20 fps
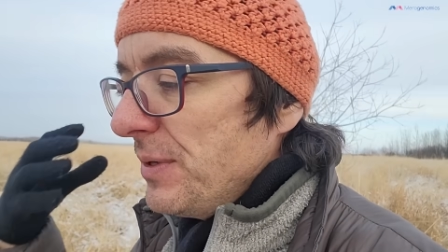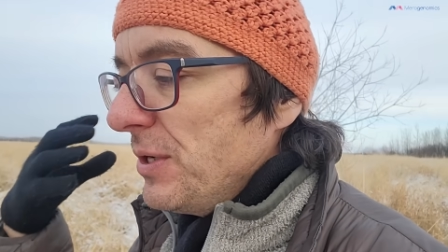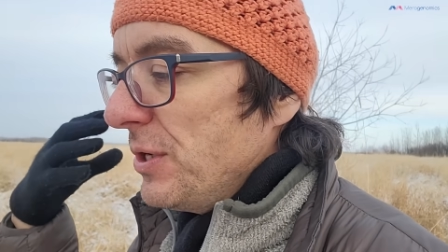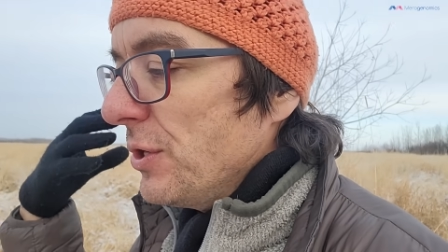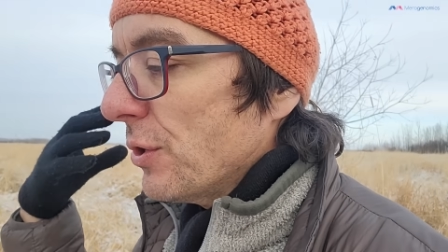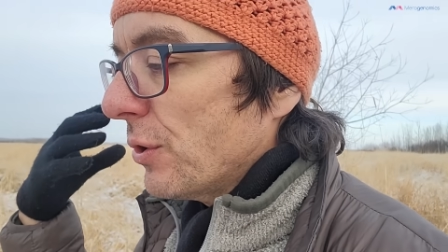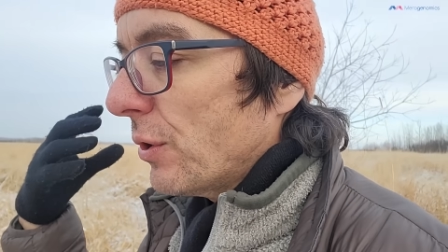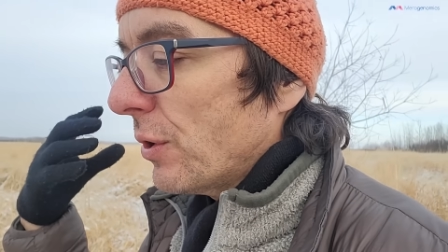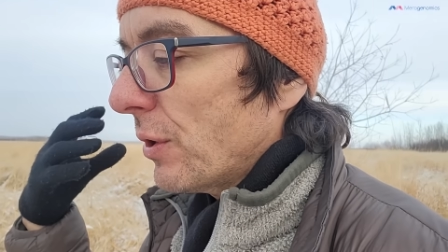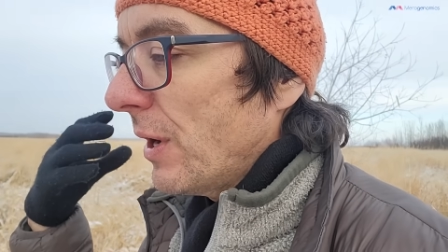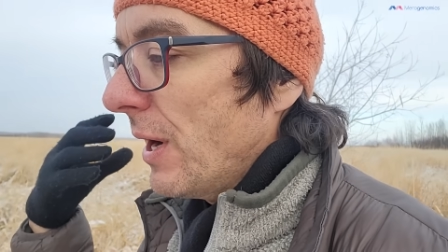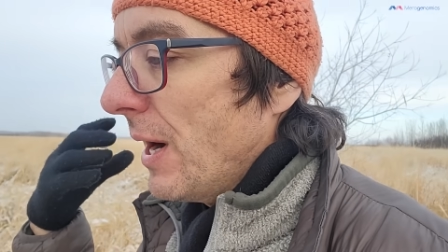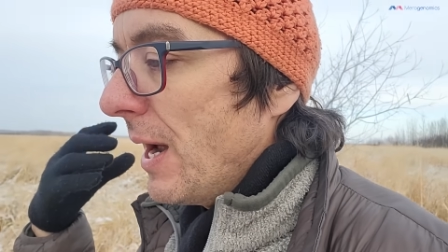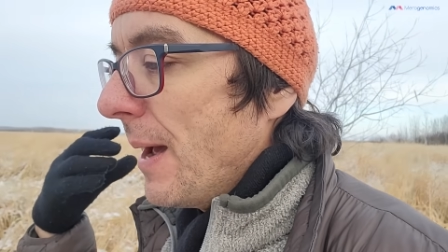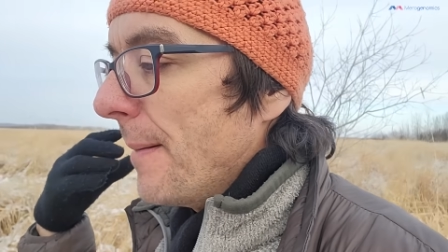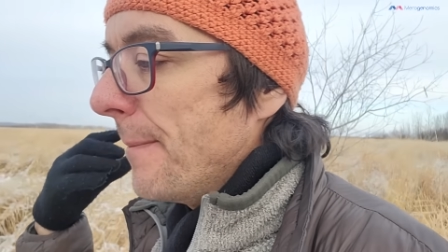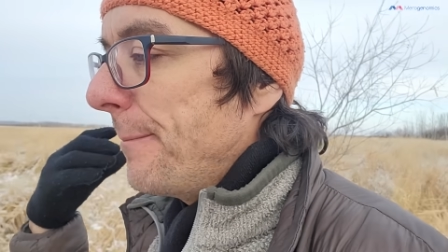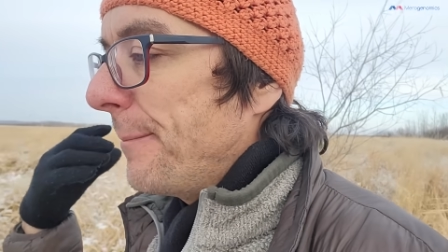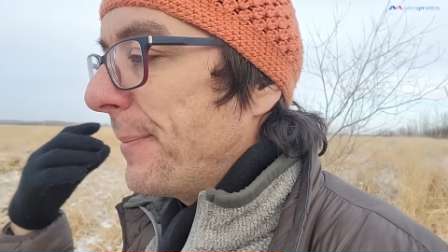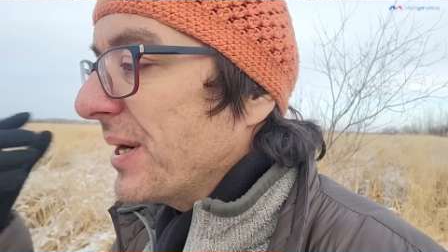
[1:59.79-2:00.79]
your
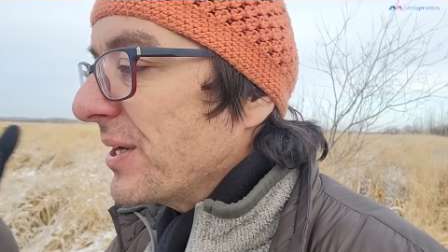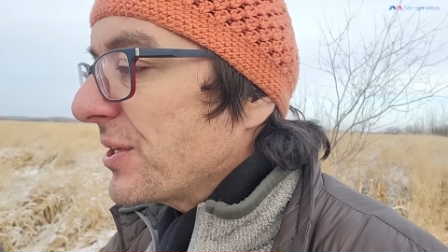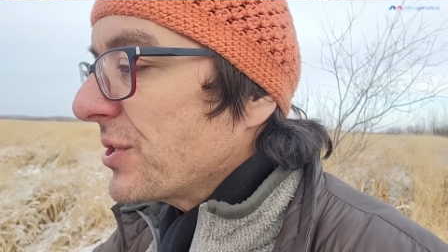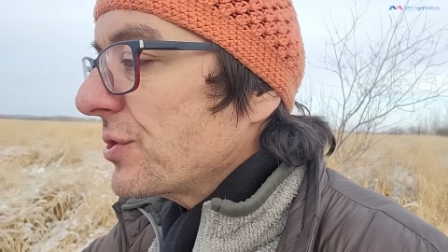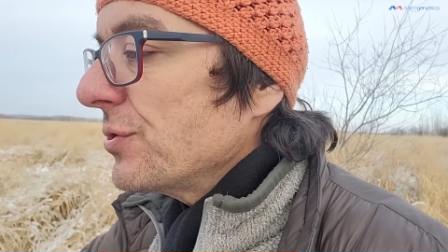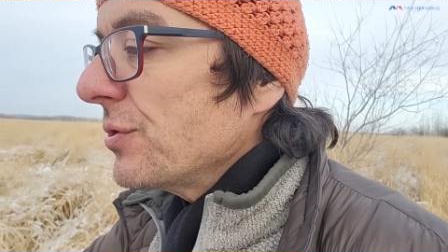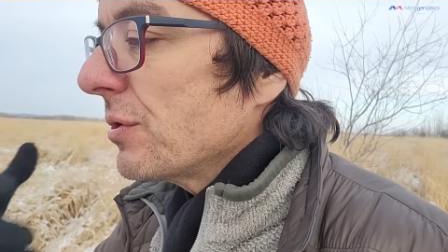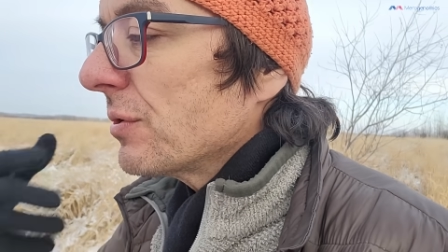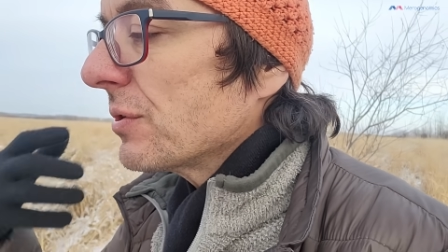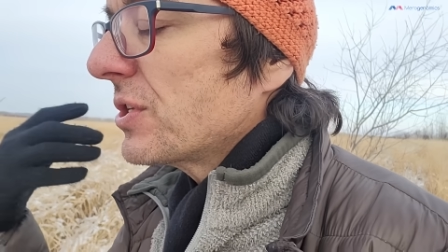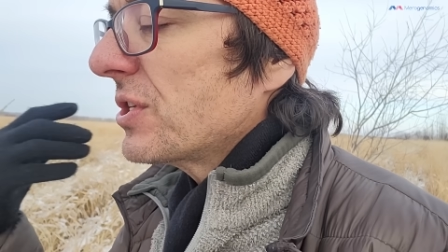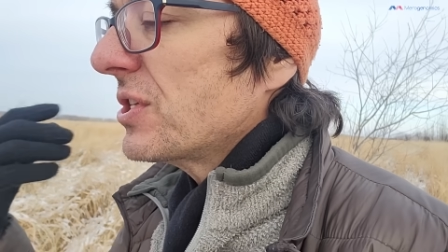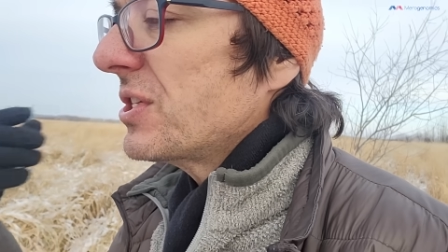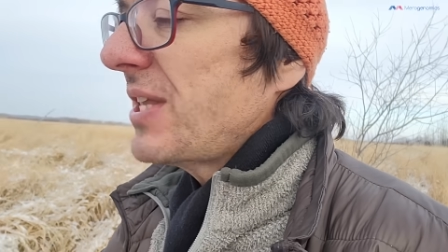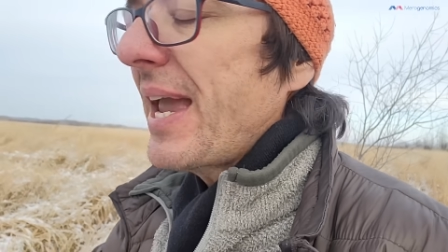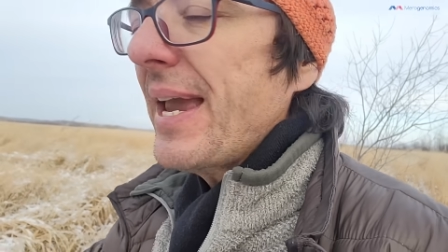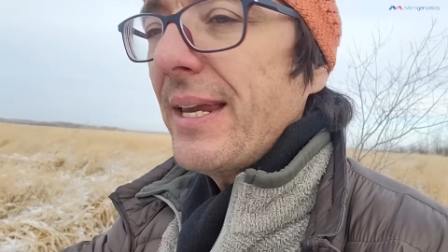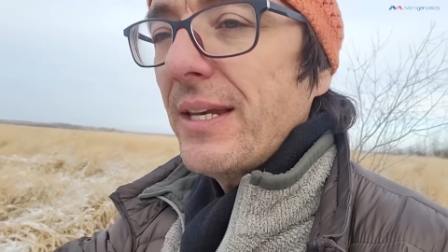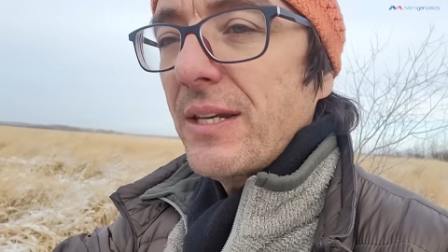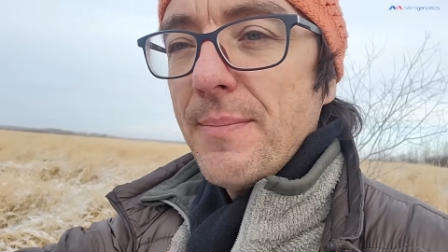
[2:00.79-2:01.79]
personal
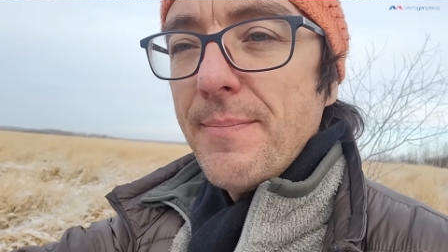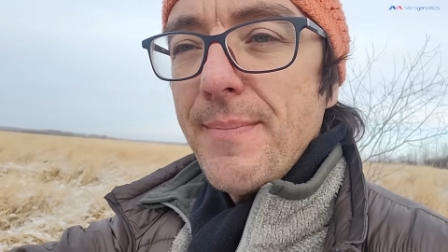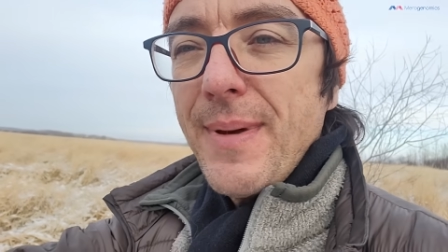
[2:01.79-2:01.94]
state,